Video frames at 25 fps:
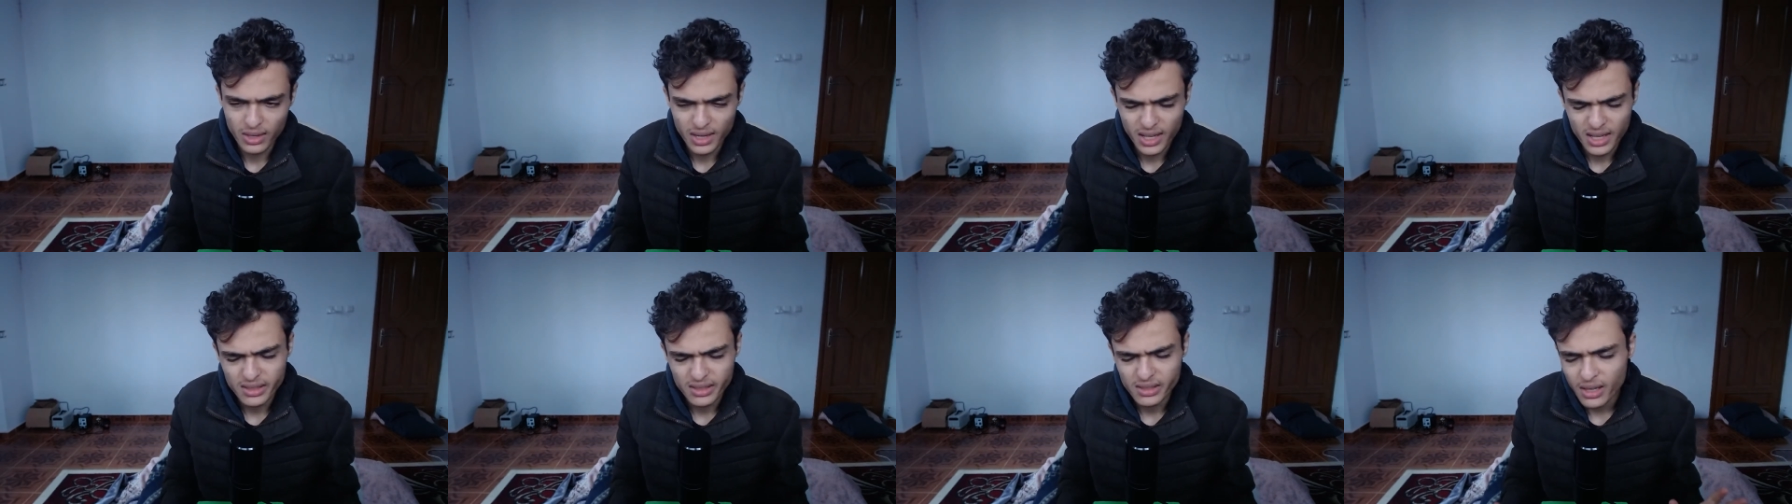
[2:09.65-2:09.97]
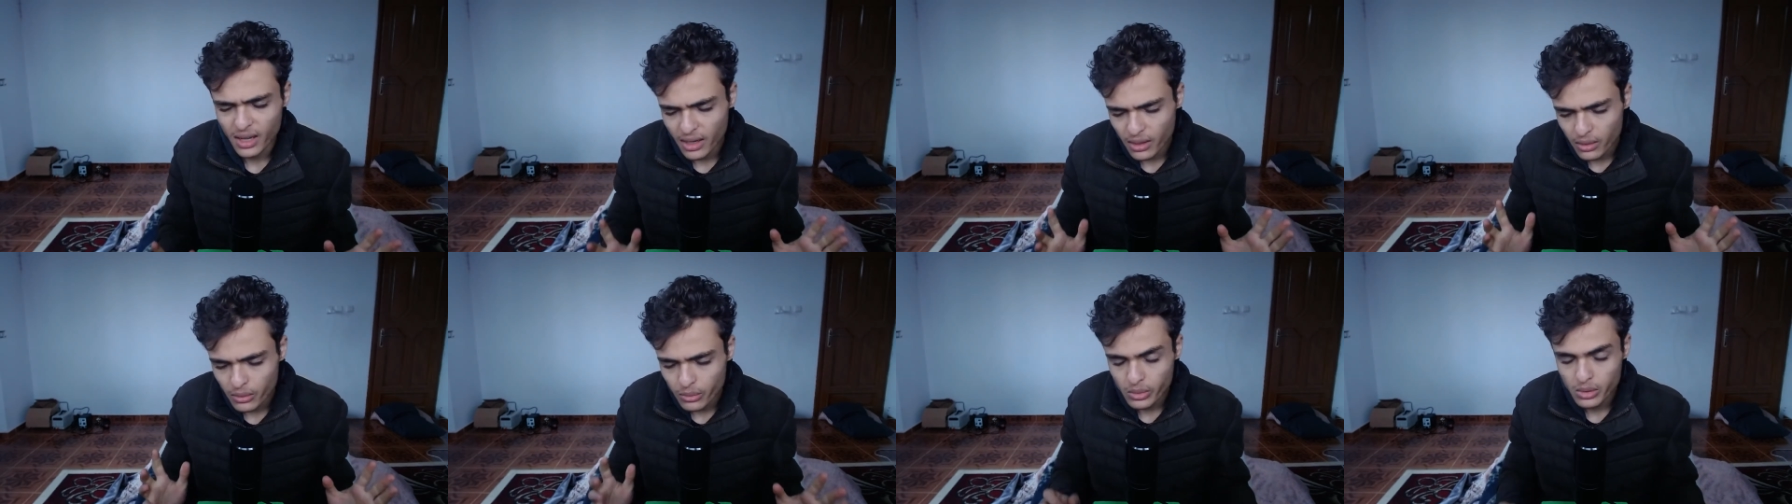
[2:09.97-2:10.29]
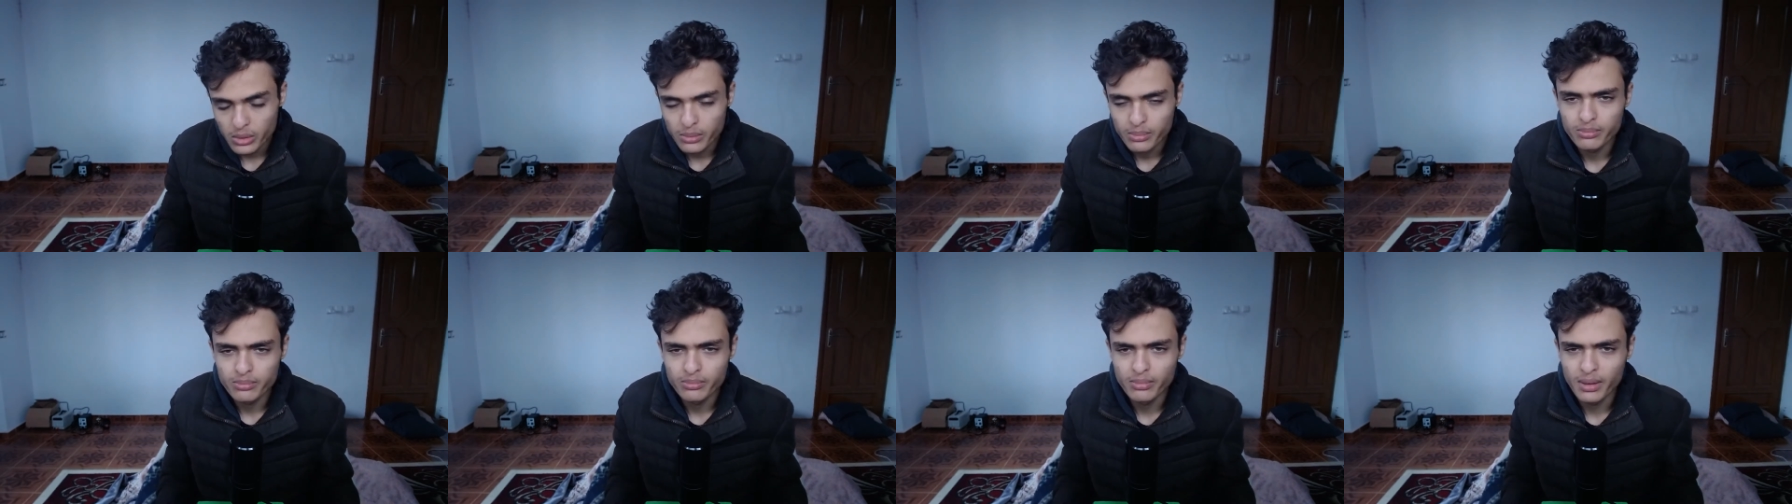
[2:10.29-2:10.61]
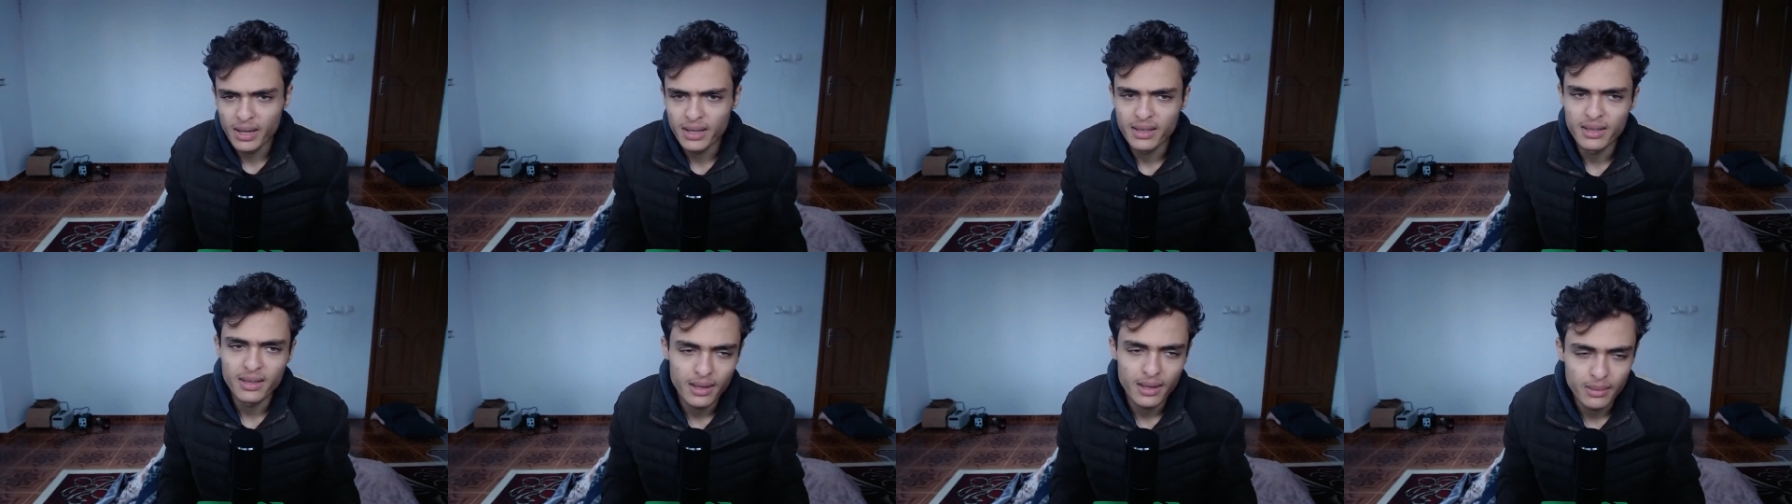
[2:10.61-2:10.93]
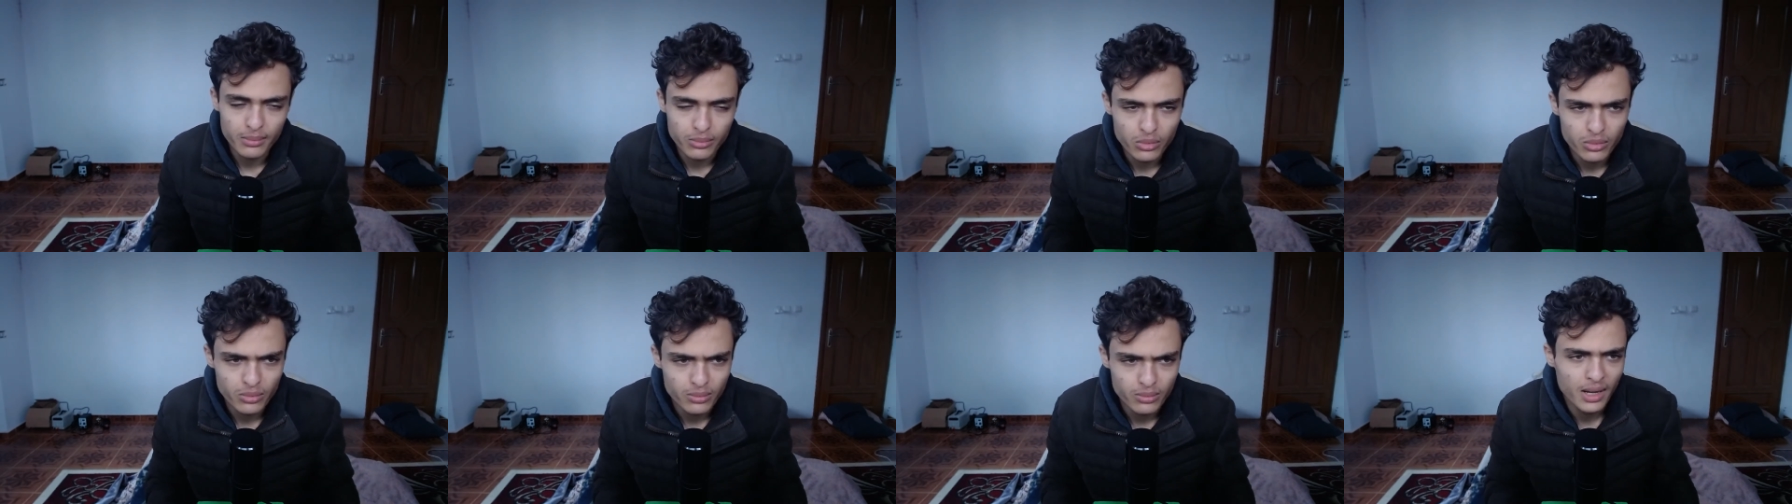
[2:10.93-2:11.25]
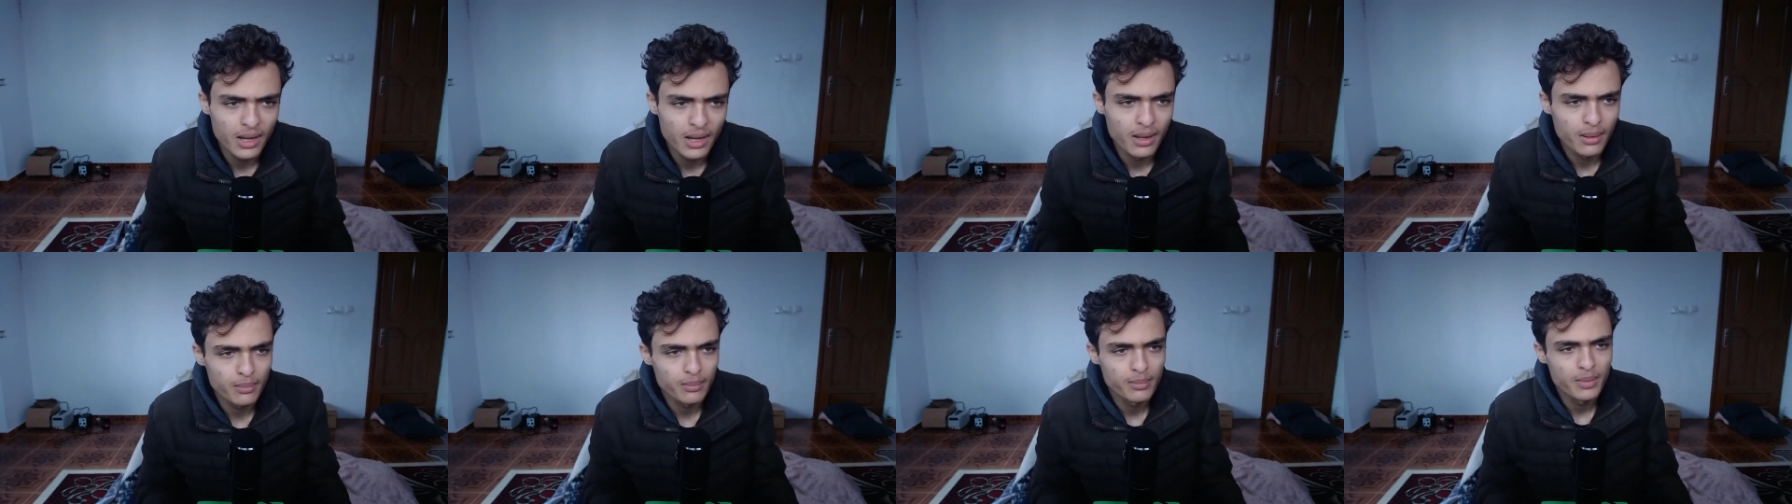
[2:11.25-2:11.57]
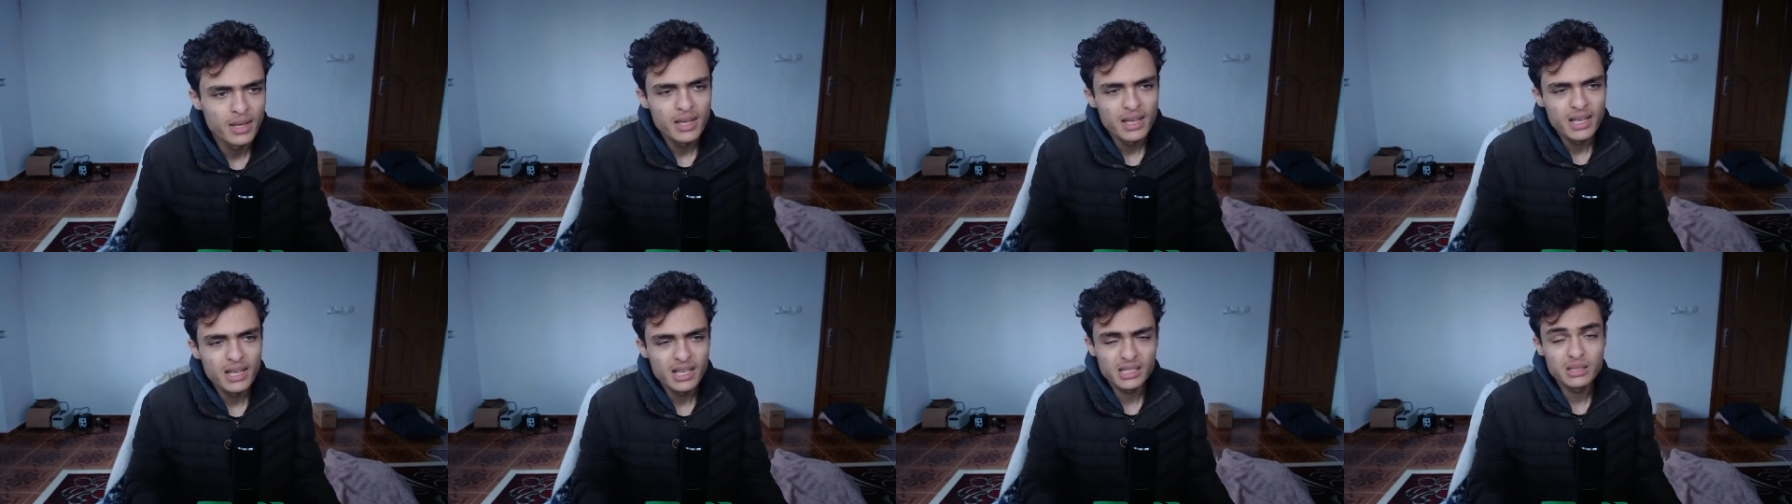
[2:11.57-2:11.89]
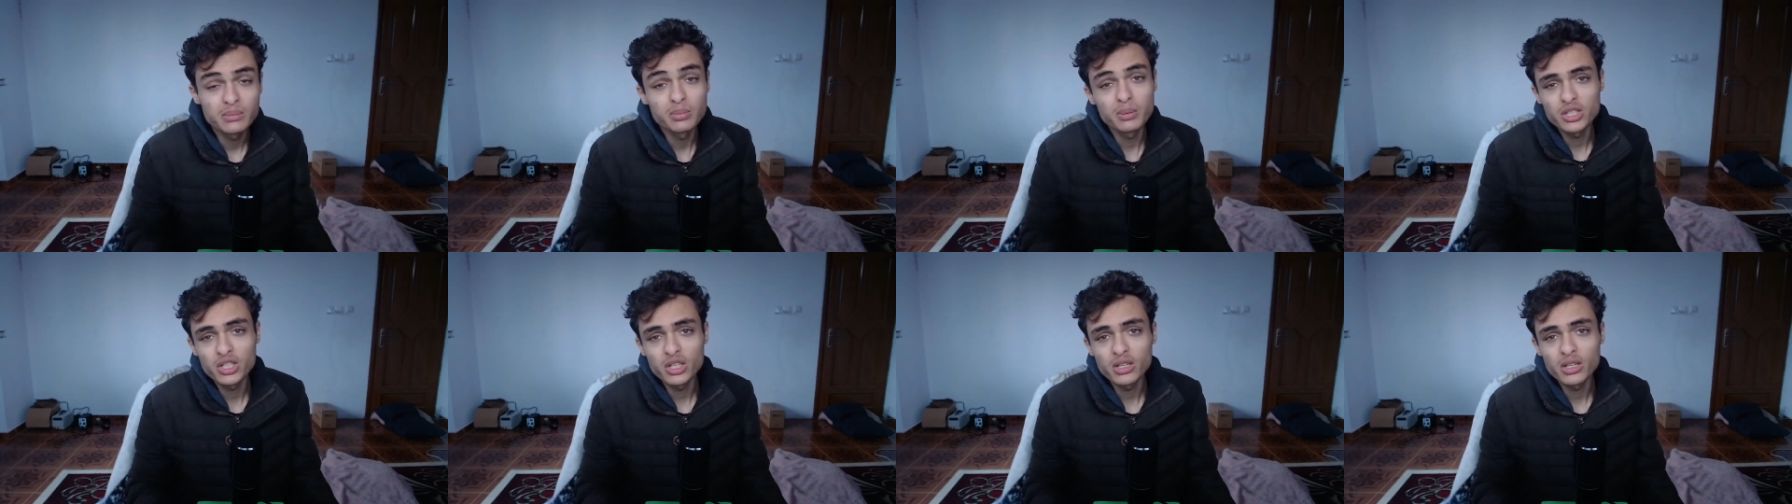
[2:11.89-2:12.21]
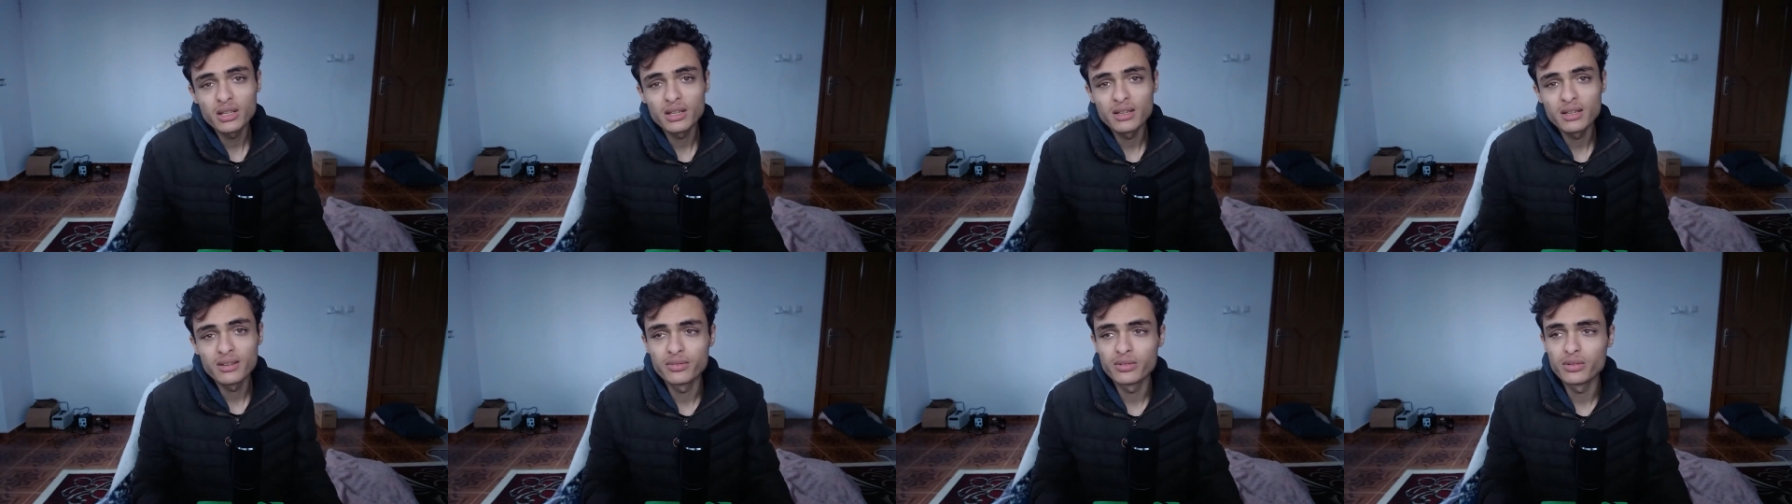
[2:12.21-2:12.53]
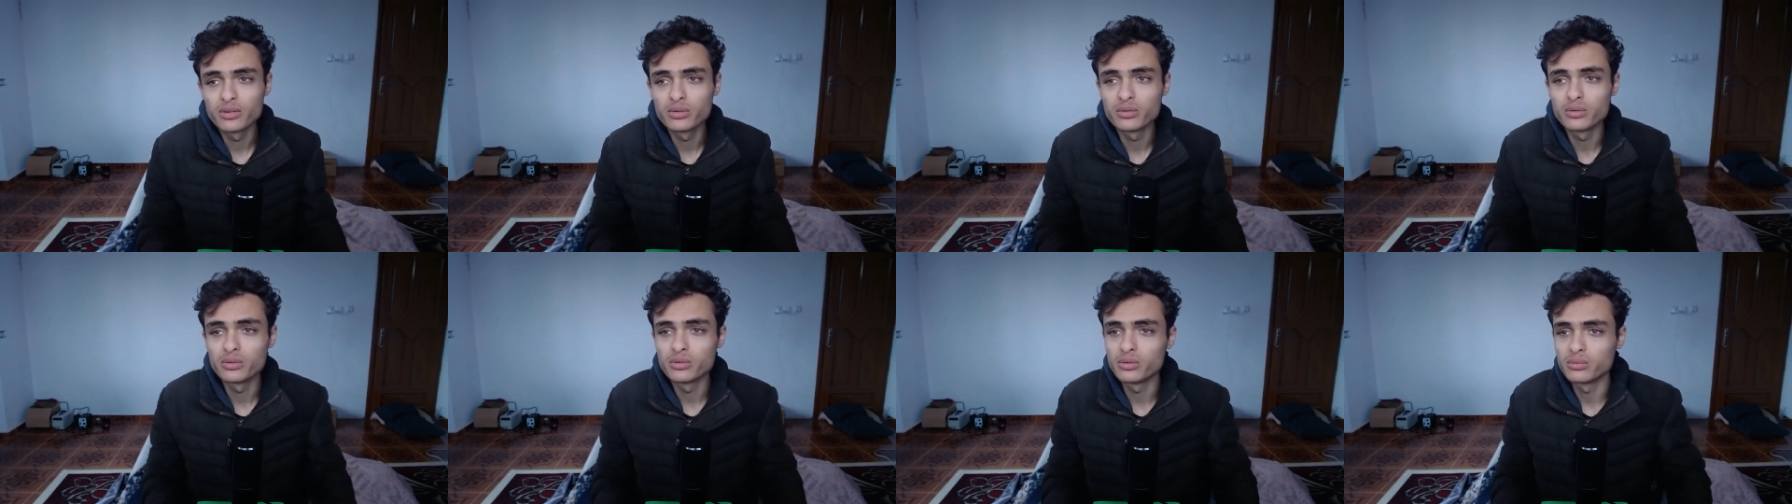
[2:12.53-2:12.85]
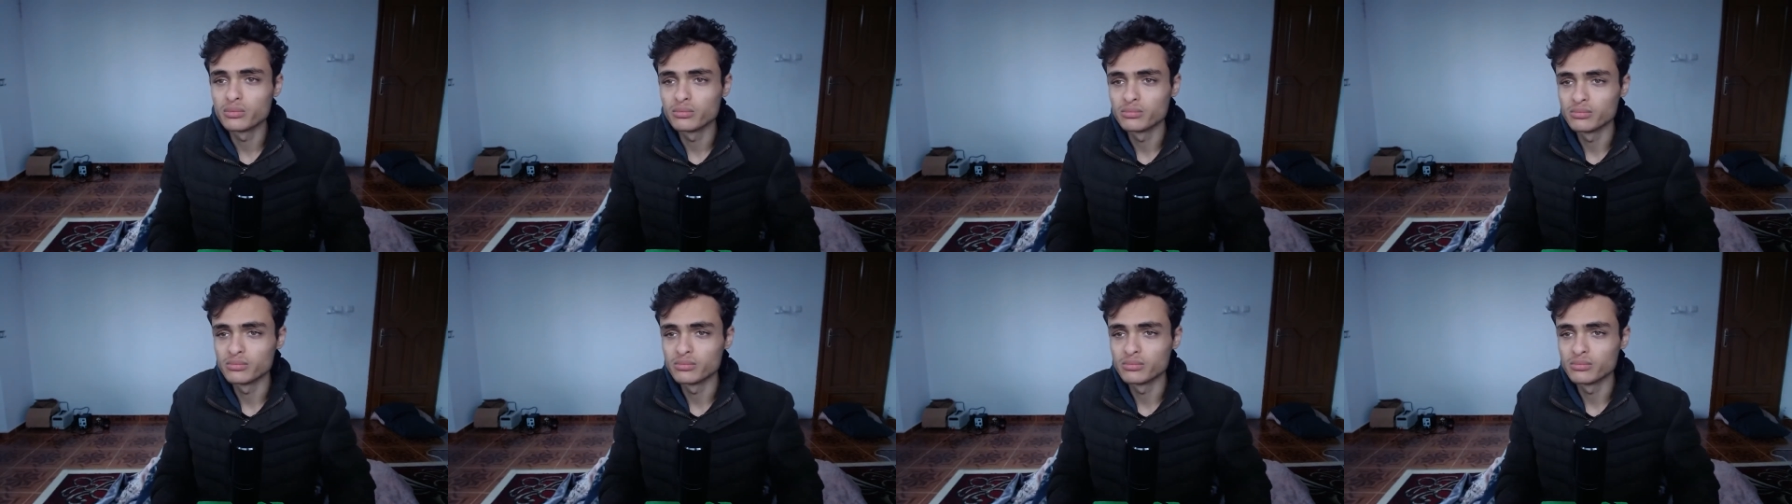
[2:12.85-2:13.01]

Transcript: And I will buy a boom arm, especially if you